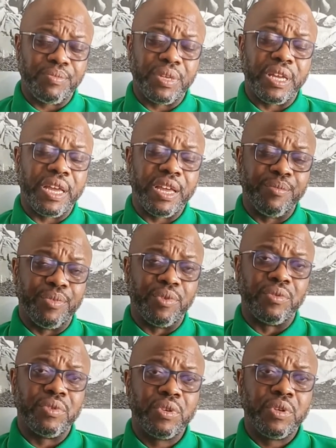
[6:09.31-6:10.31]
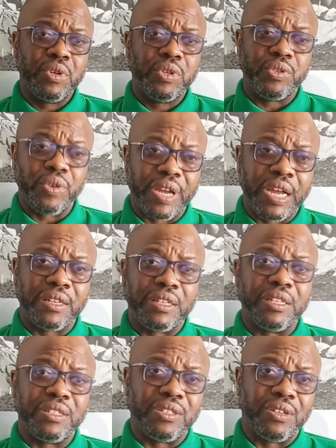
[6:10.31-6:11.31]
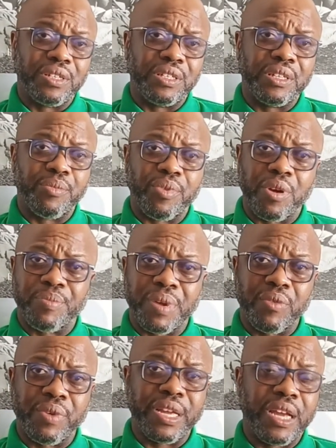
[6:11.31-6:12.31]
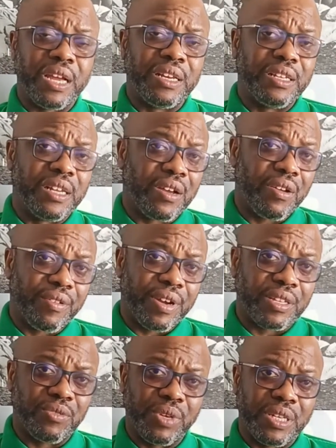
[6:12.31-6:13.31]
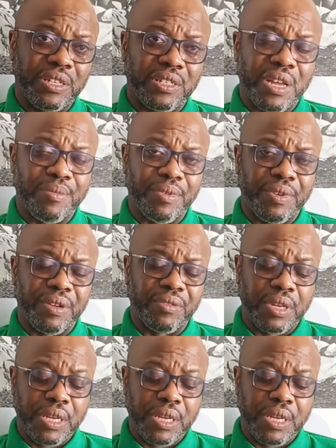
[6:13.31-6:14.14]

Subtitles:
be able to get things done in the proper way and in the correct way this time around.